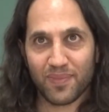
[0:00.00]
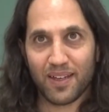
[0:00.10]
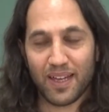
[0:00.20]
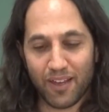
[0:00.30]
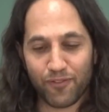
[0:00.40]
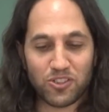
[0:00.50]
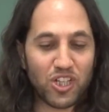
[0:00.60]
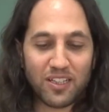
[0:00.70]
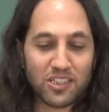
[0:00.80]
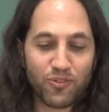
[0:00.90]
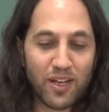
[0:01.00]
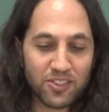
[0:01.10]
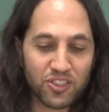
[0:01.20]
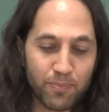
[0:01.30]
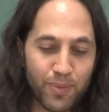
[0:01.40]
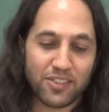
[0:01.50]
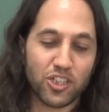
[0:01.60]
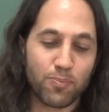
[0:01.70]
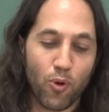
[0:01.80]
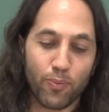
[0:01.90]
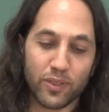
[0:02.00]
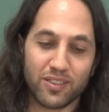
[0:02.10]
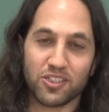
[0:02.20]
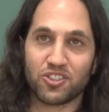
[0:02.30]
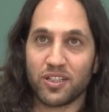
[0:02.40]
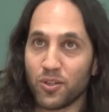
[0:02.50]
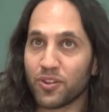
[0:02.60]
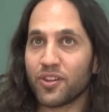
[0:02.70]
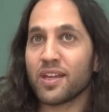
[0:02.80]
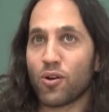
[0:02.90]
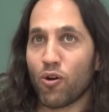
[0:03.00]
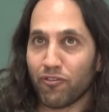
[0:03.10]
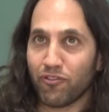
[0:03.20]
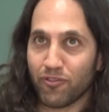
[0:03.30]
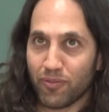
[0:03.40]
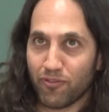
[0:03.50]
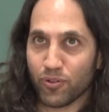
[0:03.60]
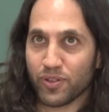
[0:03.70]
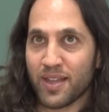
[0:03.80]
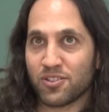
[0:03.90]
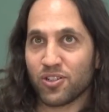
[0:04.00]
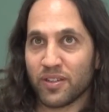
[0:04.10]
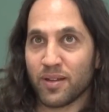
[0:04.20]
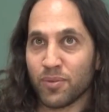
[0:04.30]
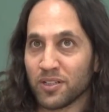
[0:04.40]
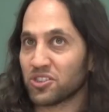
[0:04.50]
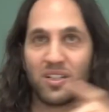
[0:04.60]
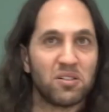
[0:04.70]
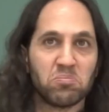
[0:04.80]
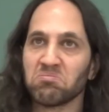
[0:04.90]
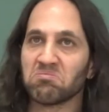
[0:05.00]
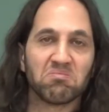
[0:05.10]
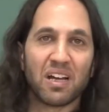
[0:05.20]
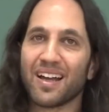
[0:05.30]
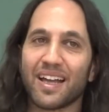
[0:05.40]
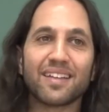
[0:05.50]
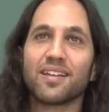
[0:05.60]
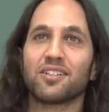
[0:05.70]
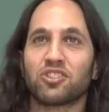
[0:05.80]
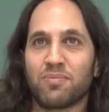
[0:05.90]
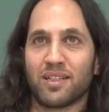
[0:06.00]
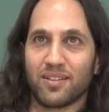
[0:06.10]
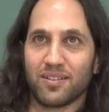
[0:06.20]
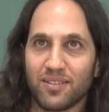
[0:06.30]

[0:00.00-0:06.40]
if it satisfies the basic properties that you think of for the natural numbers, it doesn't matter.